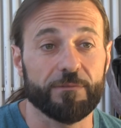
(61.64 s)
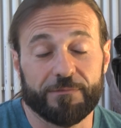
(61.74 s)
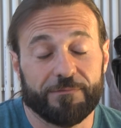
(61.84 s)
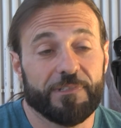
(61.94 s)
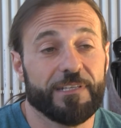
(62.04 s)

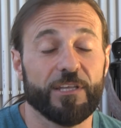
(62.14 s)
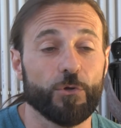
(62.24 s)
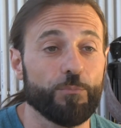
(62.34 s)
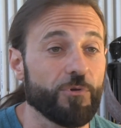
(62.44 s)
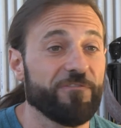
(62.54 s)
the most
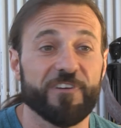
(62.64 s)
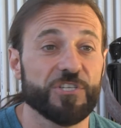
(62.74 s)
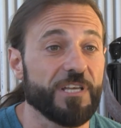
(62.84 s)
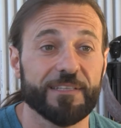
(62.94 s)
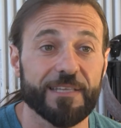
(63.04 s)

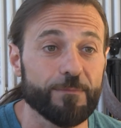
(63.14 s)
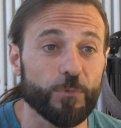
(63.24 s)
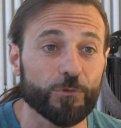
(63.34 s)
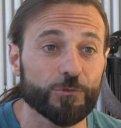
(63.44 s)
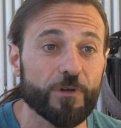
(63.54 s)
amazing raw
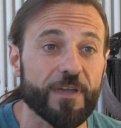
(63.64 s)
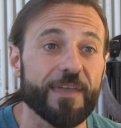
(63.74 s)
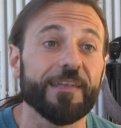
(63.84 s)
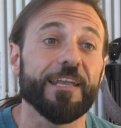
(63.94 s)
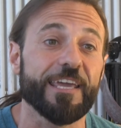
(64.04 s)
material of
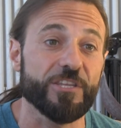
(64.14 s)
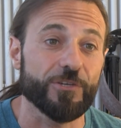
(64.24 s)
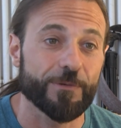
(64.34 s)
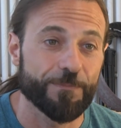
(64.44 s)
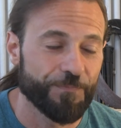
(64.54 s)
all,
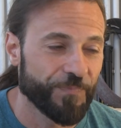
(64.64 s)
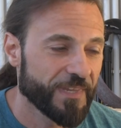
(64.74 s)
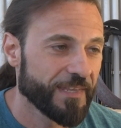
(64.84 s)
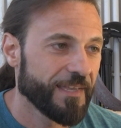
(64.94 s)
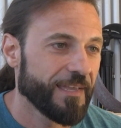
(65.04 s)

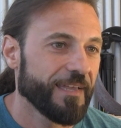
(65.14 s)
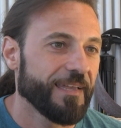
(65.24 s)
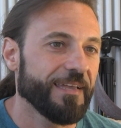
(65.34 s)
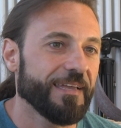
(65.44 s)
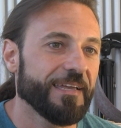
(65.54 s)
wood.
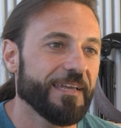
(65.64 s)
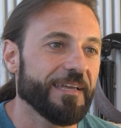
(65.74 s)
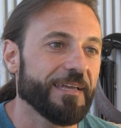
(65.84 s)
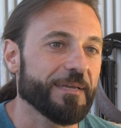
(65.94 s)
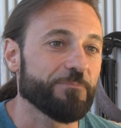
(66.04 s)

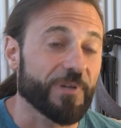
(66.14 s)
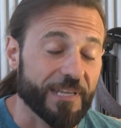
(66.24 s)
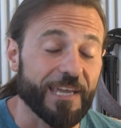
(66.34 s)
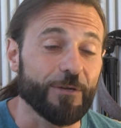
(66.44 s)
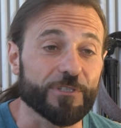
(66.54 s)
Why do I
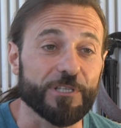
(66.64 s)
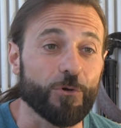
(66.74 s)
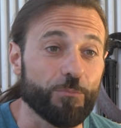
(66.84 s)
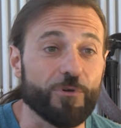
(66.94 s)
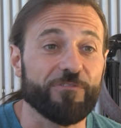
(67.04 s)
find wood the
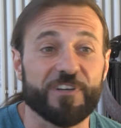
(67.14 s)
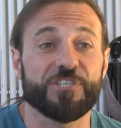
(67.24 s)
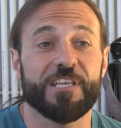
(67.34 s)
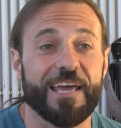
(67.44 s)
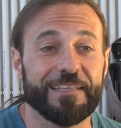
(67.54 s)
most
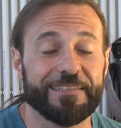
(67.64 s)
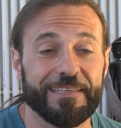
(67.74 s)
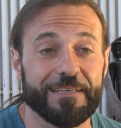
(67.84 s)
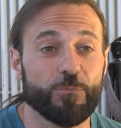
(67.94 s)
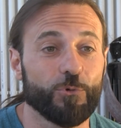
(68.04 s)
fascinating
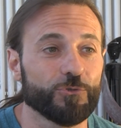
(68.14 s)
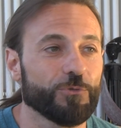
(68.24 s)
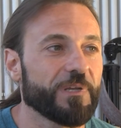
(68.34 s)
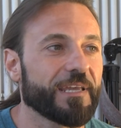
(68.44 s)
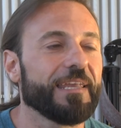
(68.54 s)
material in the
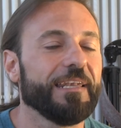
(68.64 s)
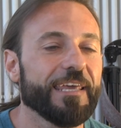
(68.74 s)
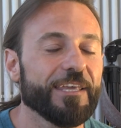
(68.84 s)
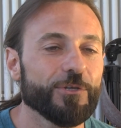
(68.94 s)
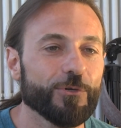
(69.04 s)
world?
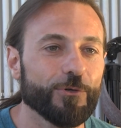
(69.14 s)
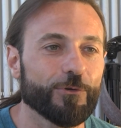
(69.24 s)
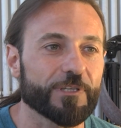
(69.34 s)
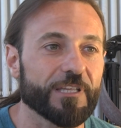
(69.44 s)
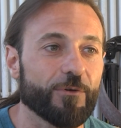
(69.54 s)
Because I think
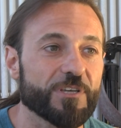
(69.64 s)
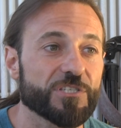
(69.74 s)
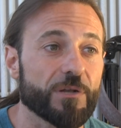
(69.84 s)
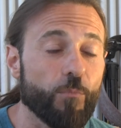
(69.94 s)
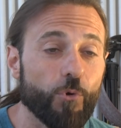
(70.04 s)
wood is
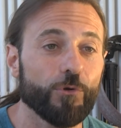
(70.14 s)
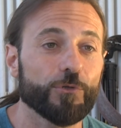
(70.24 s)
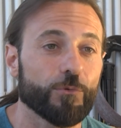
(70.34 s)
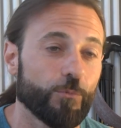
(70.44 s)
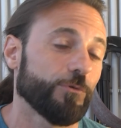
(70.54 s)
very
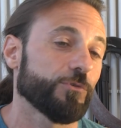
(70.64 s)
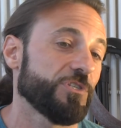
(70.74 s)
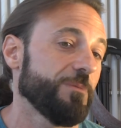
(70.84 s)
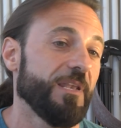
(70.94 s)
similar to people.